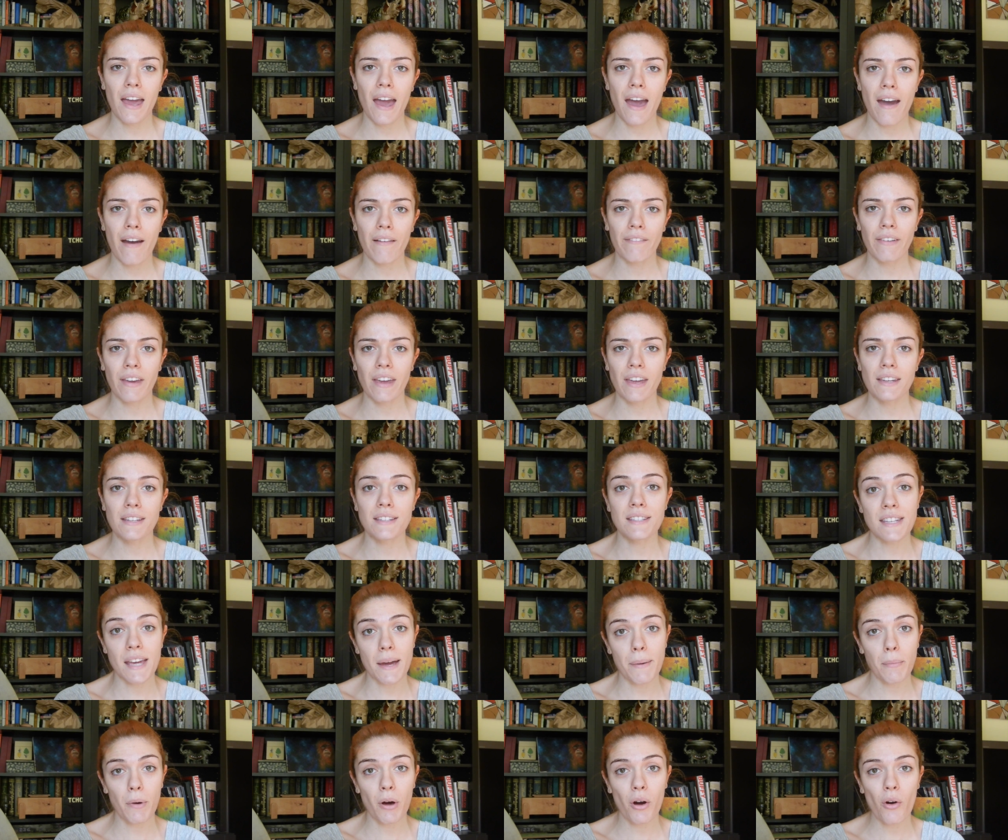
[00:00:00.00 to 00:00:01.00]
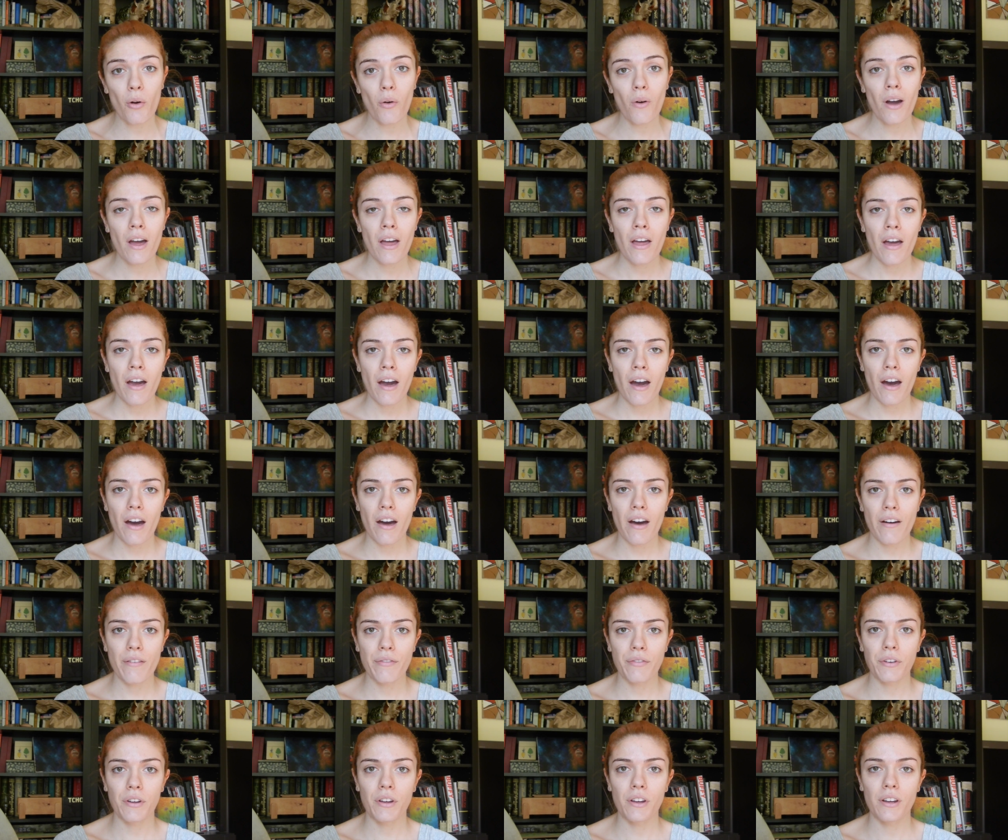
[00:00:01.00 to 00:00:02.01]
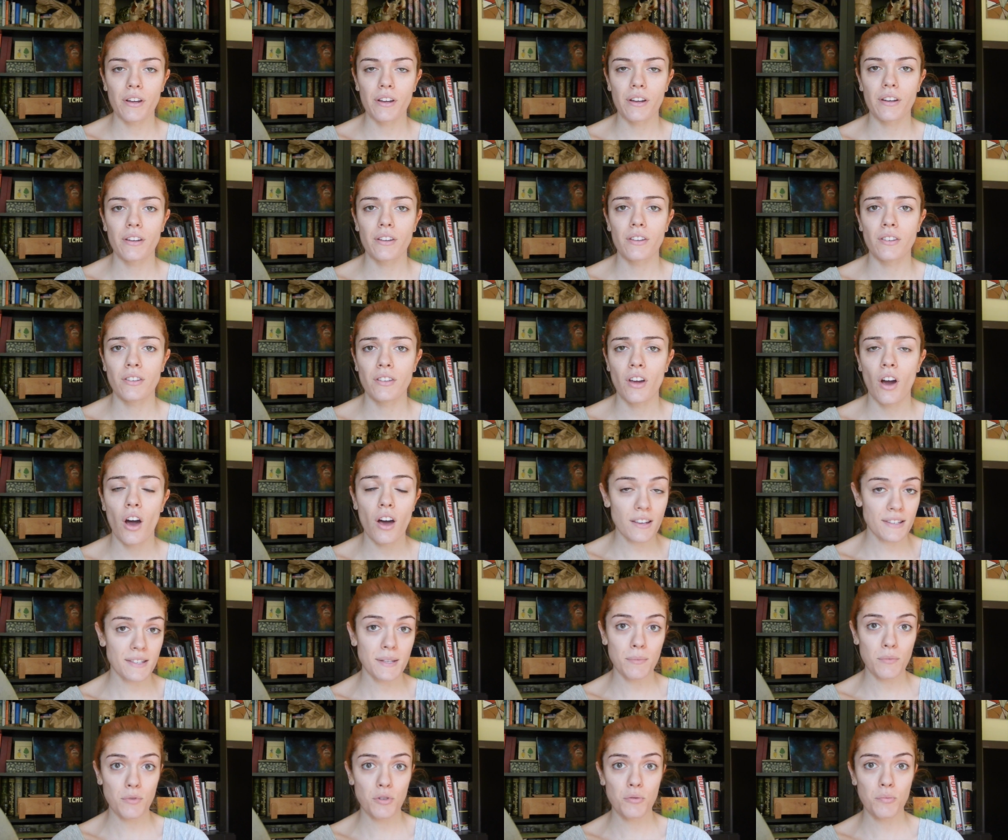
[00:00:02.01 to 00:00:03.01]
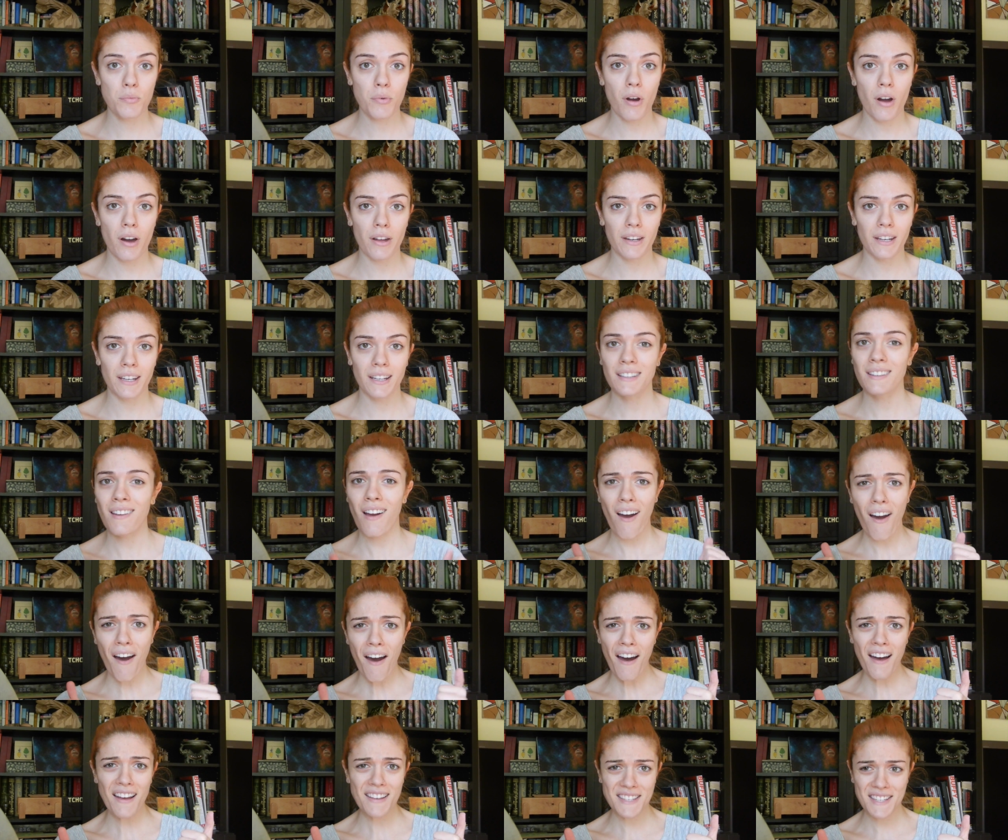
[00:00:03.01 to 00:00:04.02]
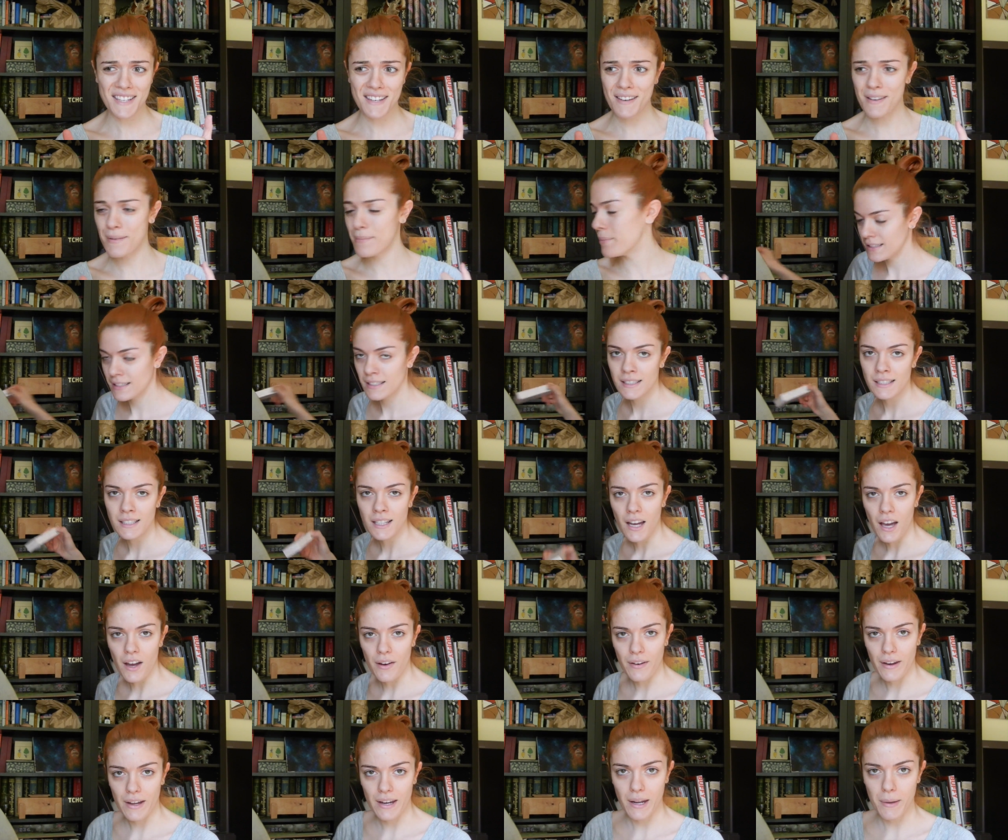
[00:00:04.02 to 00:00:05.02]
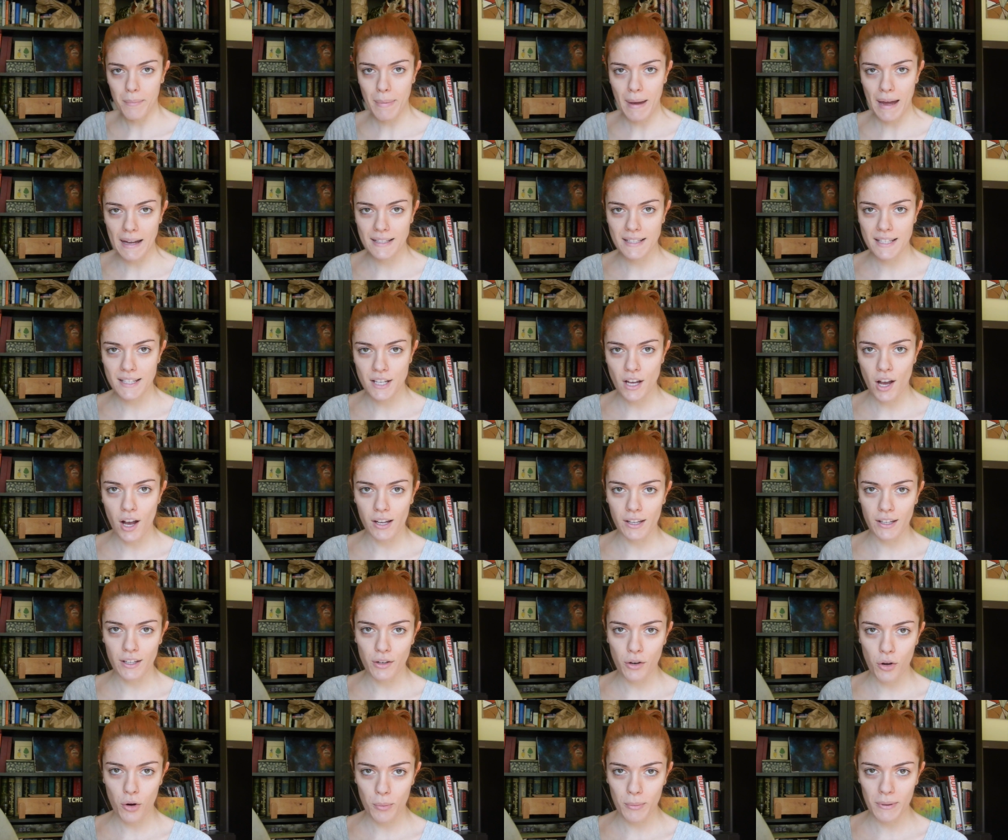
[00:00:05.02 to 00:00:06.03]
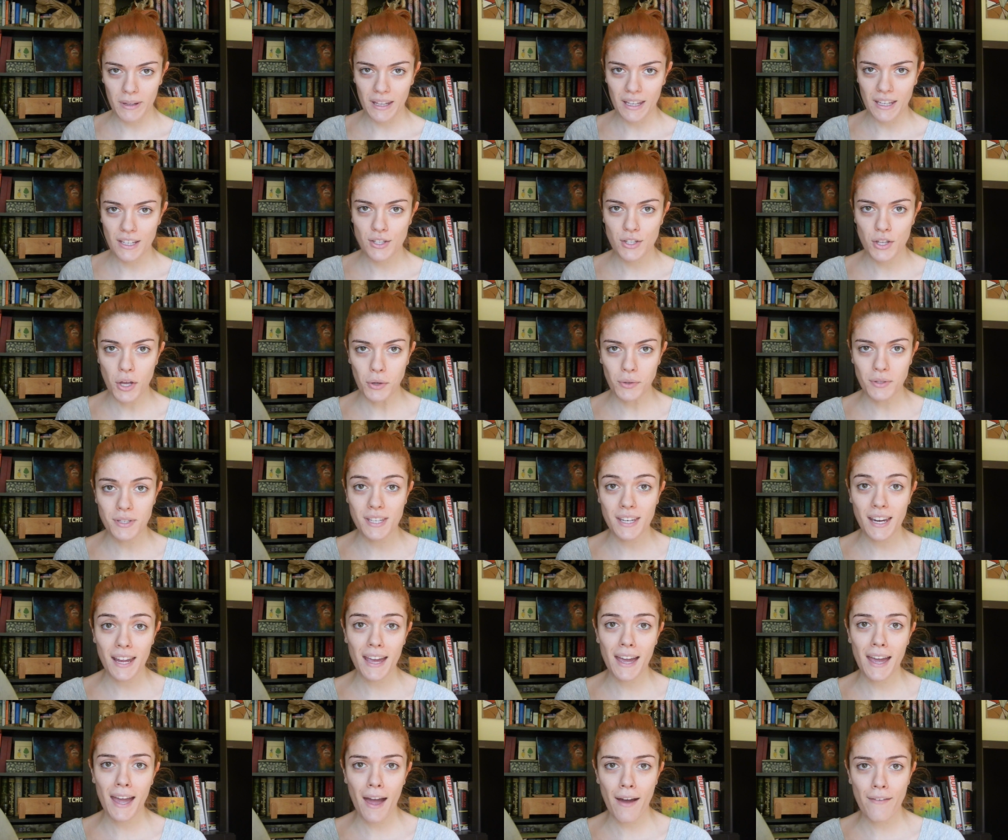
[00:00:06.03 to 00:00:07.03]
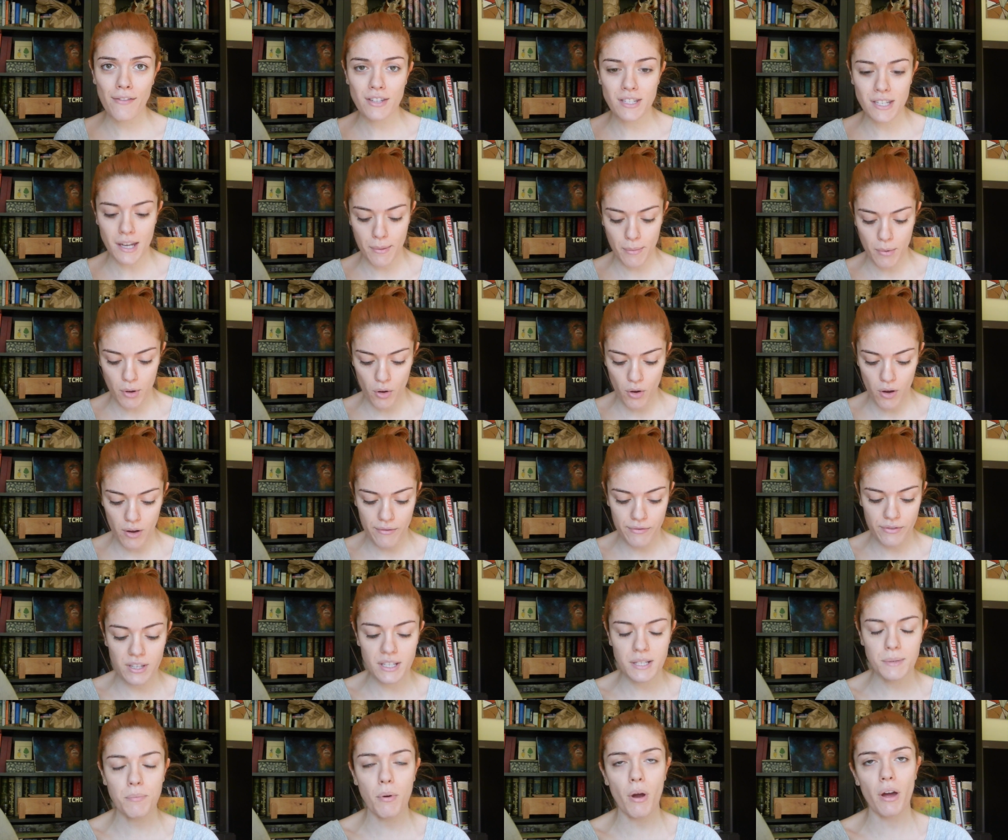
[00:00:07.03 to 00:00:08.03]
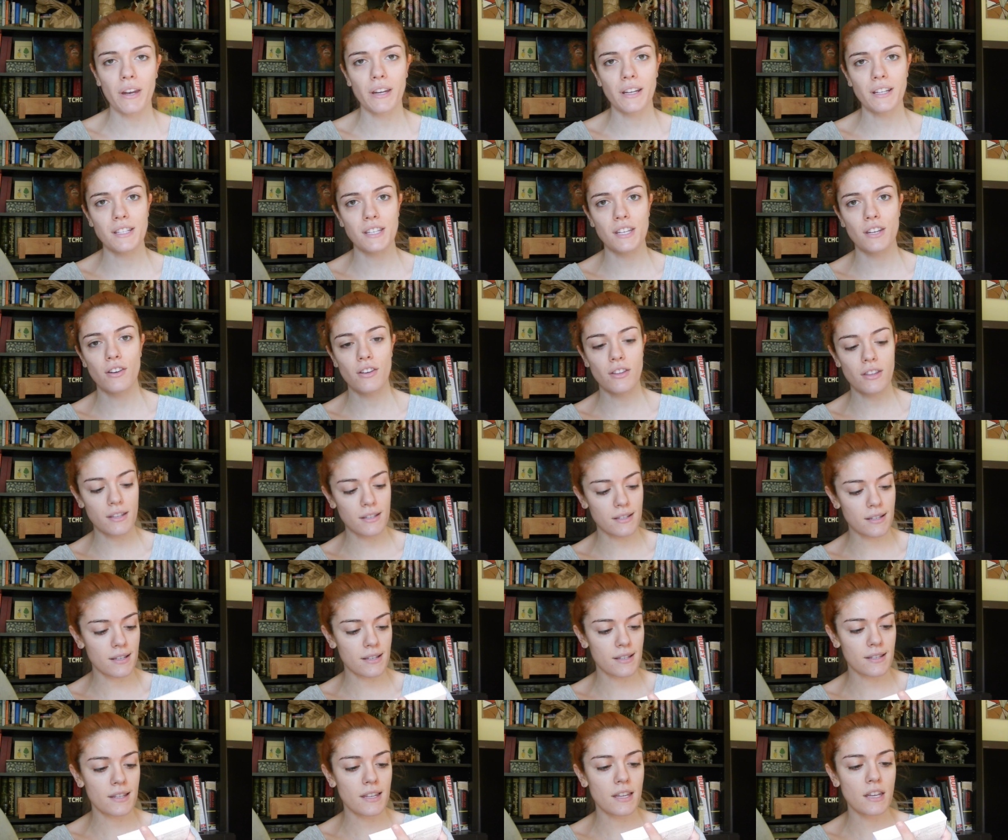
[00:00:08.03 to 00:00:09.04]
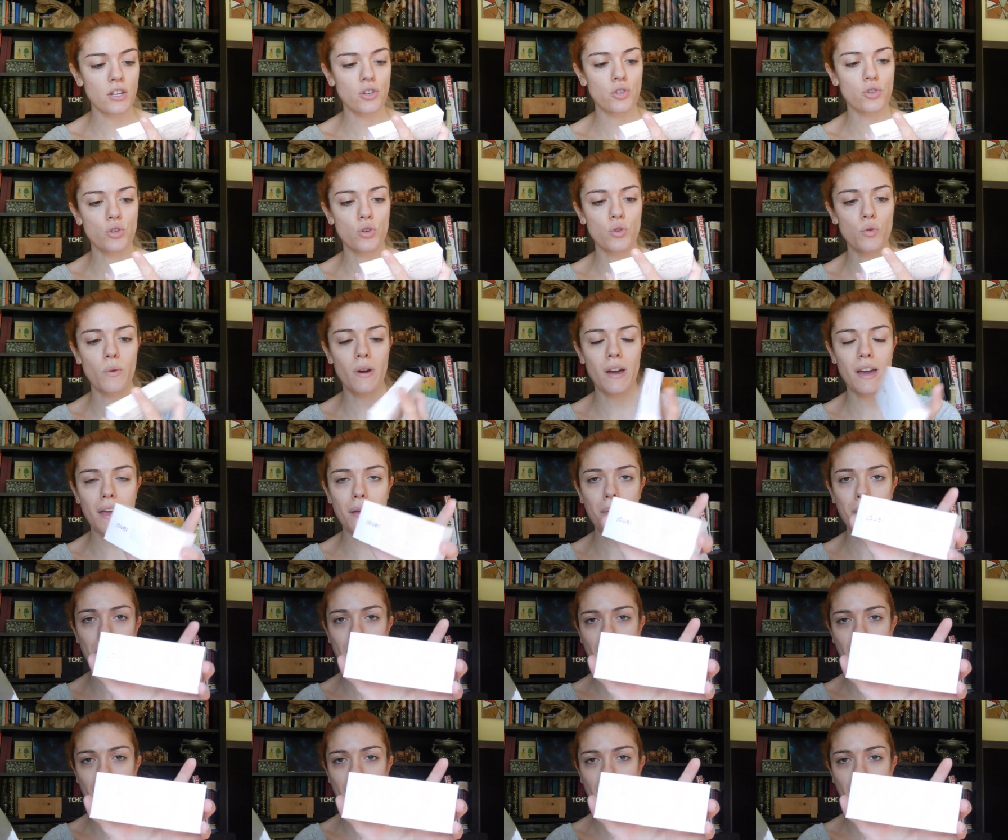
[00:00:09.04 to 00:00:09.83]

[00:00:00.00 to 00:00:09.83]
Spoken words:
have a demo of an awesome new product. Awesome! Alright, I'm back to talking normally. So today I have a demo of this product here. This is the Jouer